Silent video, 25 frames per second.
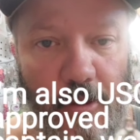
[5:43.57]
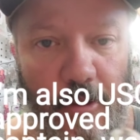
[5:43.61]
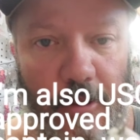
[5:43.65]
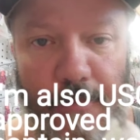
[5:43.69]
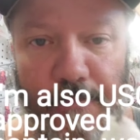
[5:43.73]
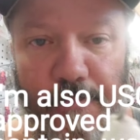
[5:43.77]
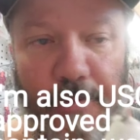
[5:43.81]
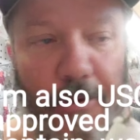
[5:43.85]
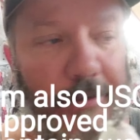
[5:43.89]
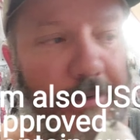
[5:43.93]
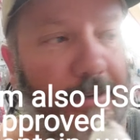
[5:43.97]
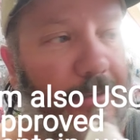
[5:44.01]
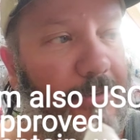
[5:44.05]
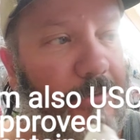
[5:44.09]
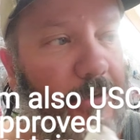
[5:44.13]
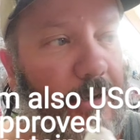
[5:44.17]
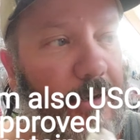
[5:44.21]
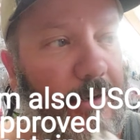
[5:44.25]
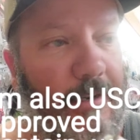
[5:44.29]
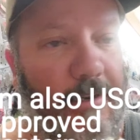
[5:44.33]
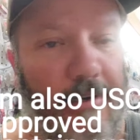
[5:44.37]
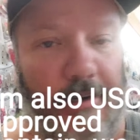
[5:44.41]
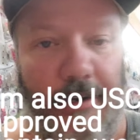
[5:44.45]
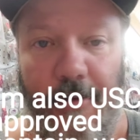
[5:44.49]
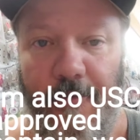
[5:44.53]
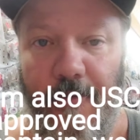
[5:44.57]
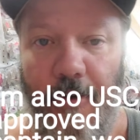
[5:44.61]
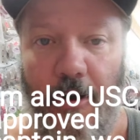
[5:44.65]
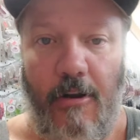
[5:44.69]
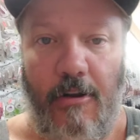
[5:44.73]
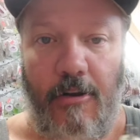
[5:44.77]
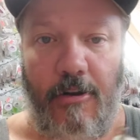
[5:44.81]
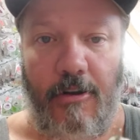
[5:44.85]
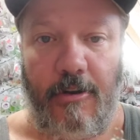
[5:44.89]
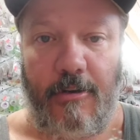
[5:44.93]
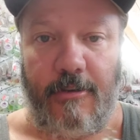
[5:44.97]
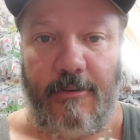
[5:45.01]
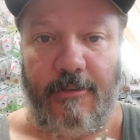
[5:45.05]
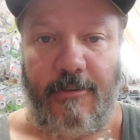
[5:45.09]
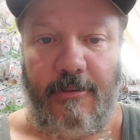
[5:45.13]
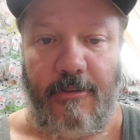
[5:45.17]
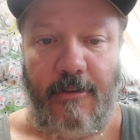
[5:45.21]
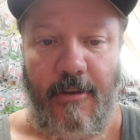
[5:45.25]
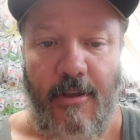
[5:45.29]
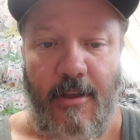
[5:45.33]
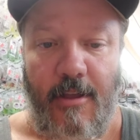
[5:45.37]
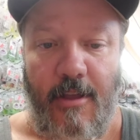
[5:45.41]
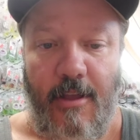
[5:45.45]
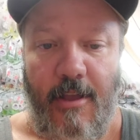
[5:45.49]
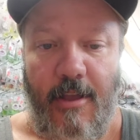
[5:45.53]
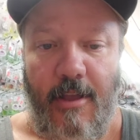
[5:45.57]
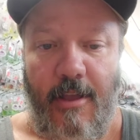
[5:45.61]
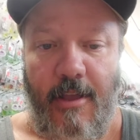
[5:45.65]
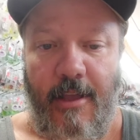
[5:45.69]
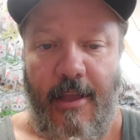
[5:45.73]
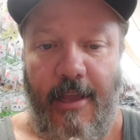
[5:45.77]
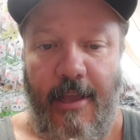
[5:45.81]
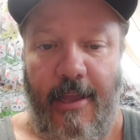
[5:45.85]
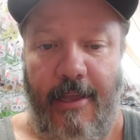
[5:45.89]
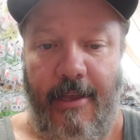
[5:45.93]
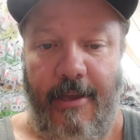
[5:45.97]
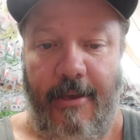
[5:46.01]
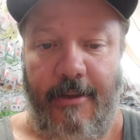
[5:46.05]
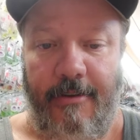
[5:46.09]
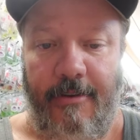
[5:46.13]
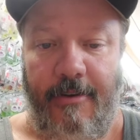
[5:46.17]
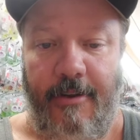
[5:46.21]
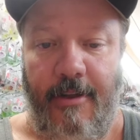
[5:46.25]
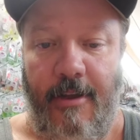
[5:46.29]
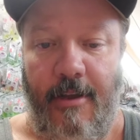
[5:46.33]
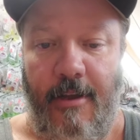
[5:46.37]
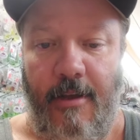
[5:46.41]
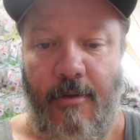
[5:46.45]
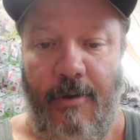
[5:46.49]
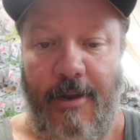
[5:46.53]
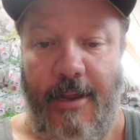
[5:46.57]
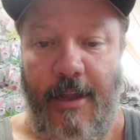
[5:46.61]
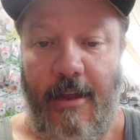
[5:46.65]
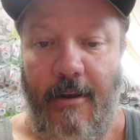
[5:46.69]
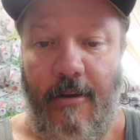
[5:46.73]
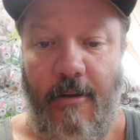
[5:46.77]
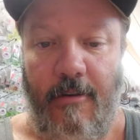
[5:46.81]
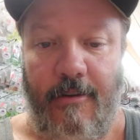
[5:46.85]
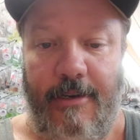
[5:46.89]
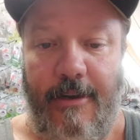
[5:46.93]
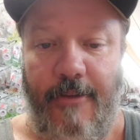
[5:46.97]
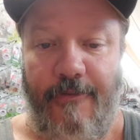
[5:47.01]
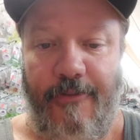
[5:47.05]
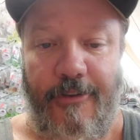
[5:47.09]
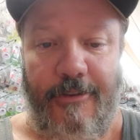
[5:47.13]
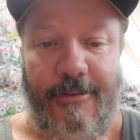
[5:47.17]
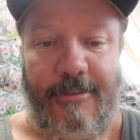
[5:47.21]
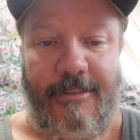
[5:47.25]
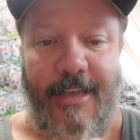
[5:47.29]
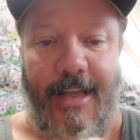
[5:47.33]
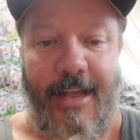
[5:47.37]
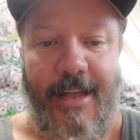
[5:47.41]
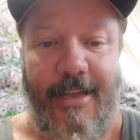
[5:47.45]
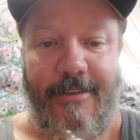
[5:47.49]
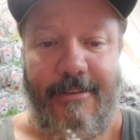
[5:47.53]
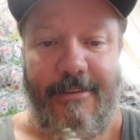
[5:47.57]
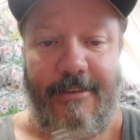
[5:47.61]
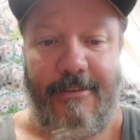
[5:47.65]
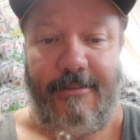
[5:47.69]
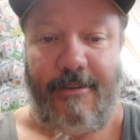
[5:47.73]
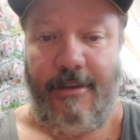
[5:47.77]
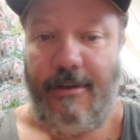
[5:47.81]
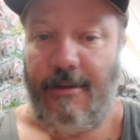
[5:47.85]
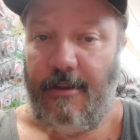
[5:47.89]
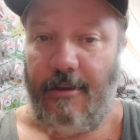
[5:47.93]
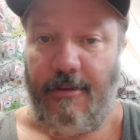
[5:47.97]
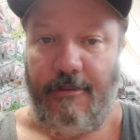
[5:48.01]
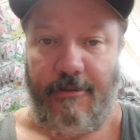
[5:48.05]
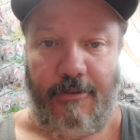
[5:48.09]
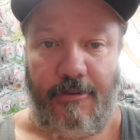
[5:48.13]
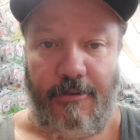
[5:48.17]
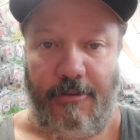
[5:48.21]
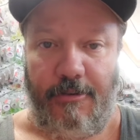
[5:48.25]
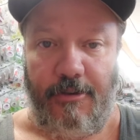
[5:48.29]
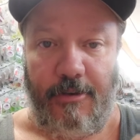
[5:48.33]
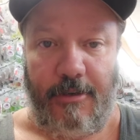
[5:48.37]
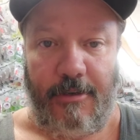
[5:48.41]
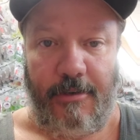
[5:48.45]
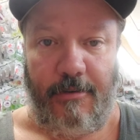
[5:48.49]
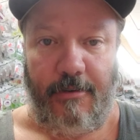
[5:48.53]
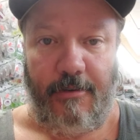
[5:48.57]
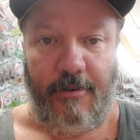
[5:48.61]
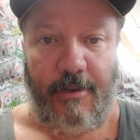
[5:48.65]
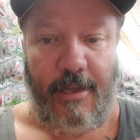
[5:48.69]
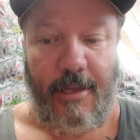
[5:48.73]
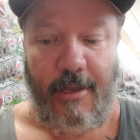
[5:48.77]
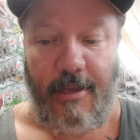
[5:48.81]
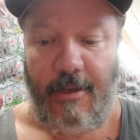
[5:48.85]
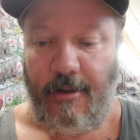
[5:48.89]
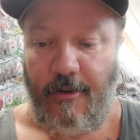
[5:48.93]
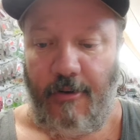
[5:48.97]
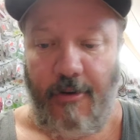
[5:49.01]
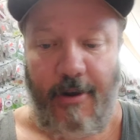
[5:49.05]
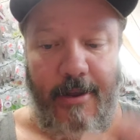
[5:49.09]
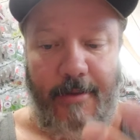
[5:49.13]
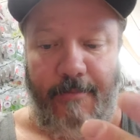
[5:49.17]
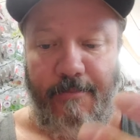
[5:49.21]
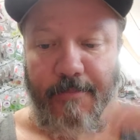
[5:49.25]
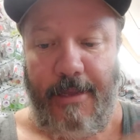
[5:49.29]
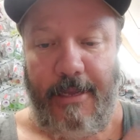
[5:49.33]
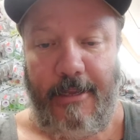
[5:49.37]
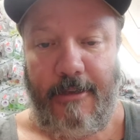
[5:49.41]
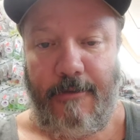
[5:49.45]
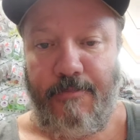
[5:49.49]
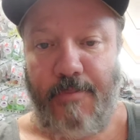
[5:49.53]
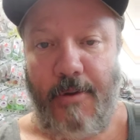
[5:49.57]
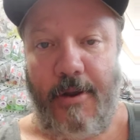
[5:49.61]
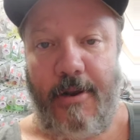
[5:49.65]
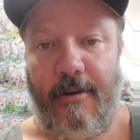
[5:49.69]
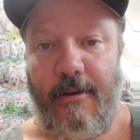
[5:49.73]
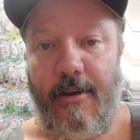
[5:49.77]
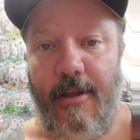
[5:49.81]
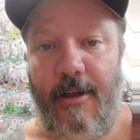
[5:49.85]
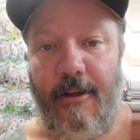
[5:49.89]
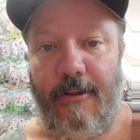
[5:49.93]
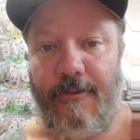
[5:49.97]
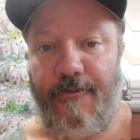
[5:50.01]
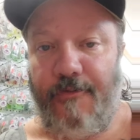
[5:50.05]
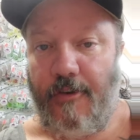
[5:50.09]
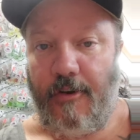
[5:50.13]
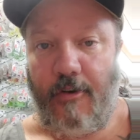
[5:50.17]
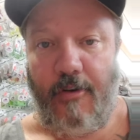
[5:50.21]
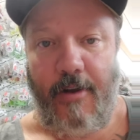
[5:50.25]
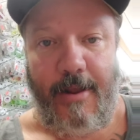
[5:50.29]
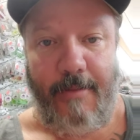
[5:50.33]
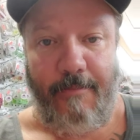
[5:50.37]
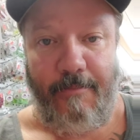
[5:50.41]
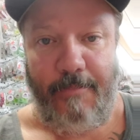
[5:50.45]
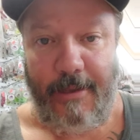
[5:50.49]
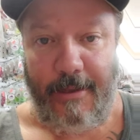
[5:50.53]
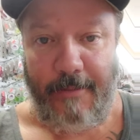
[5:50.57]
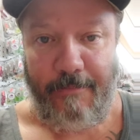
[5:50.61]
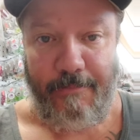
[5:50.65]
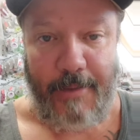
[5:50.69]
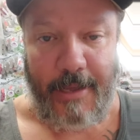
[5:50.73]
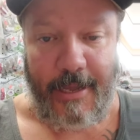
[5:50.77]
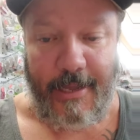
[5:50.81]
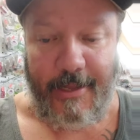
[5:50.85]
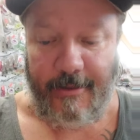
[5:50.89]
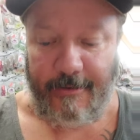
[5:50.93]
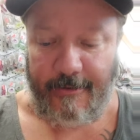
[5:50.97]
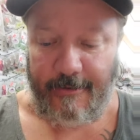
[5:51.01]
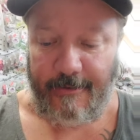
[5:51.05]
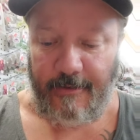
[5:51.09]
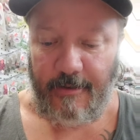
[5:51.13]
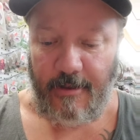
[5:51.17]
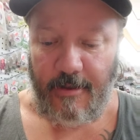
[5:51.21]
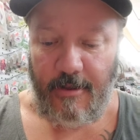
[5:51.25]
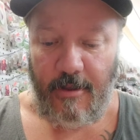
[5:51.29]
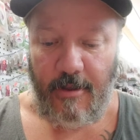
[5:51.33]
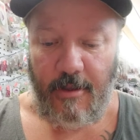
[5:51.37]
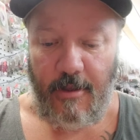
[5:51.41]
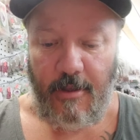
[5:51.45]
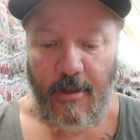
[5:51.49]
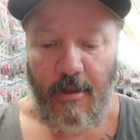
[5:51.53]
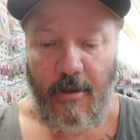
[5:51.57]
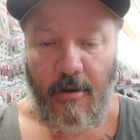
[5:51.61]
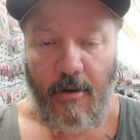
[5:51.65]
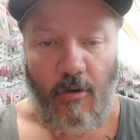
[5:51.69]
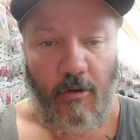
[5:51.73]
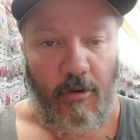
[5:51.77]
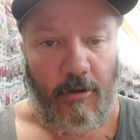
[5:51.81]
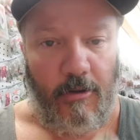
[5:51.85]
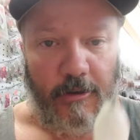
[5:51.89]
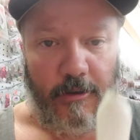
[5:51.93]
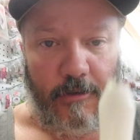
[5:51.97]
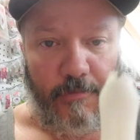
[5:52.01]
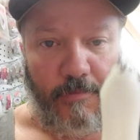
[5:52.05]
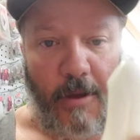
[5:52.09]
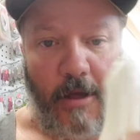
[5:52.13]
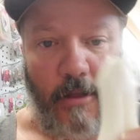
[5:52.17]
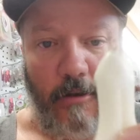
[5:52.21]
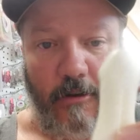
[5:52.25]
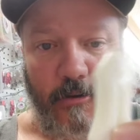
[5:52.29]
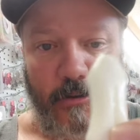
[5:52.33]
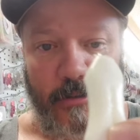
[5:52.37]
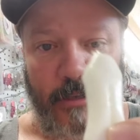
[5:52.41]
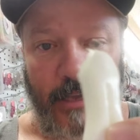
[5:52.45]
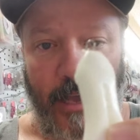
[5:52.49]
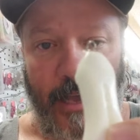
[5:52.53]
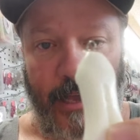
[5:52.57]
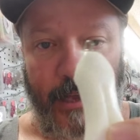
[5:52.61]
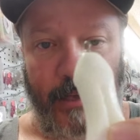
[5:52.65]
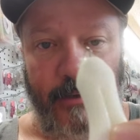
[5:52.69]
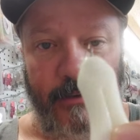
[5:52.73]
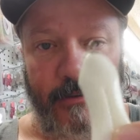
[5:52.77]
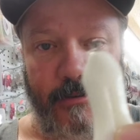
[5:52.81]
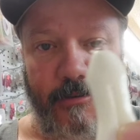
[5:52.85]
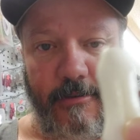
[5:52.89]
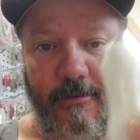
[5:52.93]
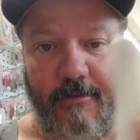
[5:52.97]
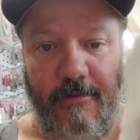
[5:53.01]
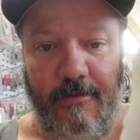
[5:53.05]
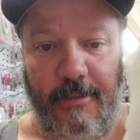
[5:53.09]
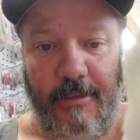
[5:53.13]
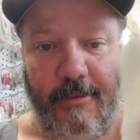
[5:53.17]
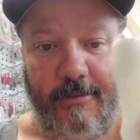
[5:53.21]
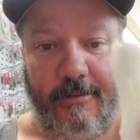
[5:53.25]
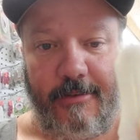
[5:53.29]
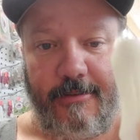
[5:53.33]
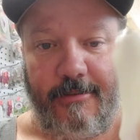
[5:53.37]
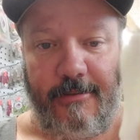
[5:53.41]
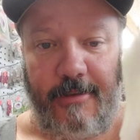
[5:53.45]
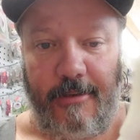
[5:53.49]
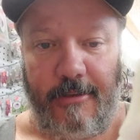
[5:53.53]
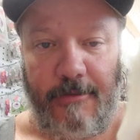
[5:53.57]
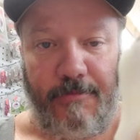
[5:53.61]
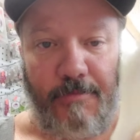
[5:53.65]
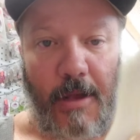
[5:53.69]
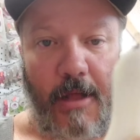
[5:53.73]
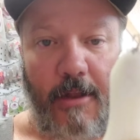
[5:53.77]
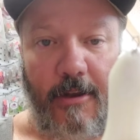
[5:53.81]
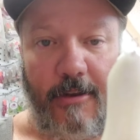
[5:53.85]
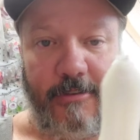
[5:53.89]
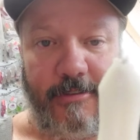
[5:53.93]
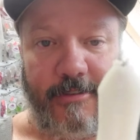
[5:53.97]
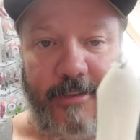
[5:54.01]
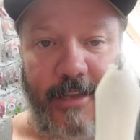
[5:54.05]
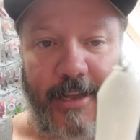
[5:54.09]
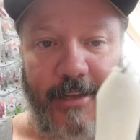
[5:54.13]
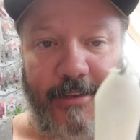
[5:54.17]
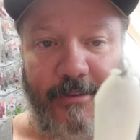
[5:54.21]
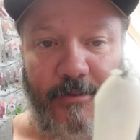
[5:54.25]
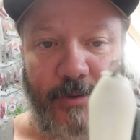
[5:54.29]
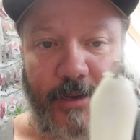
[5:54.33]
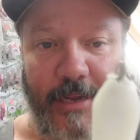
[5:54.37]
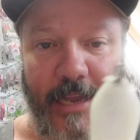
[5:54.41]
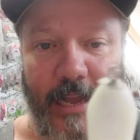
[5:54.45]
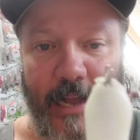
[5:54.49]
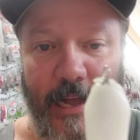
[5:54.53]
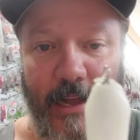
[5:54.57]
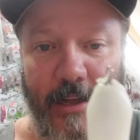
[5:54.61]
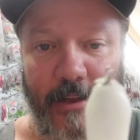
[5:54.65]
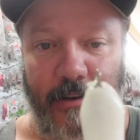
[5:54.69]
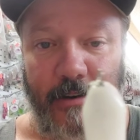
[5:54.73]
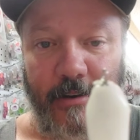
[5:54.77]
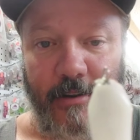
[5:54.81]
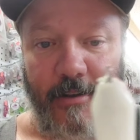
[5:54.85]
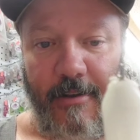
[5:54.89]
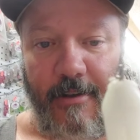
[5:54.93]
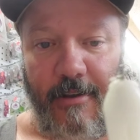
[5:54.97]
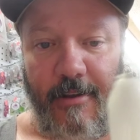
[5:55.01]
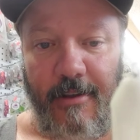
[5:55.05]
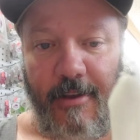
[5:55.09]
You can put these on any of our hooks, and uh, we got all different sizes. Uh, so you can get uh, great big spring locks for great big baits, or the smaller size. This is the smallest size we got.